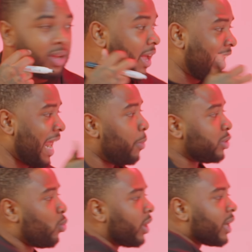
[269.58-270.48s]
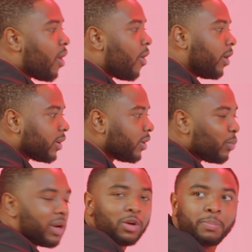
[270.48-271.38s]
And I was working harder
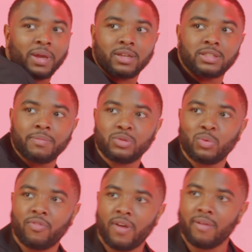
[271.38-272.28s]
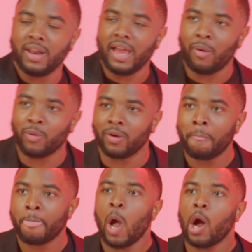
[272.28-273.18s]
when I was making the $7.25 an hour.
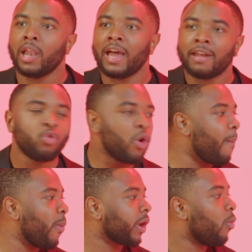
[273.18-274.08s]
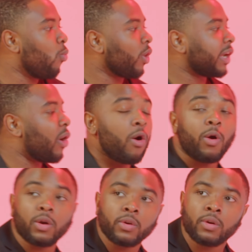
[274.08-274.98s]
A lot of you are working
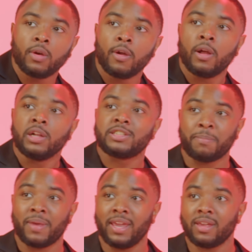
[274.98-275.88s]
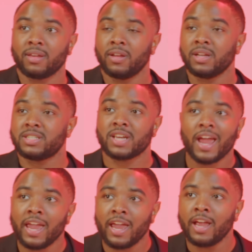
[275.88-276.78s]
harder to make
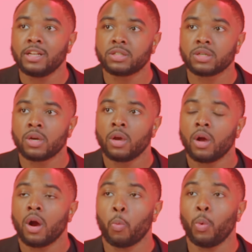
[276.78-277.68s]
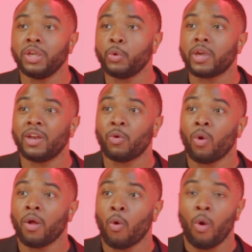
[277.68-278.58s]
change when you could
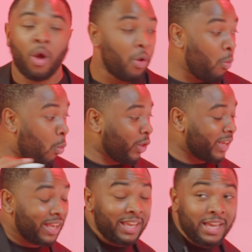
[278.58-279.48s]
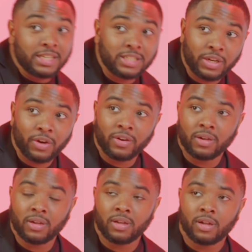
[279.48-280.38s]
work easier
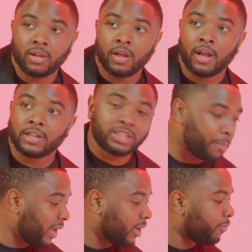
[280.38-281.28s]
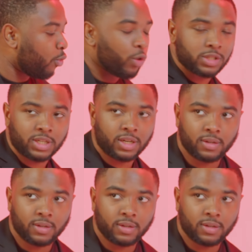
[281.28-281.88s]
to make a fortune.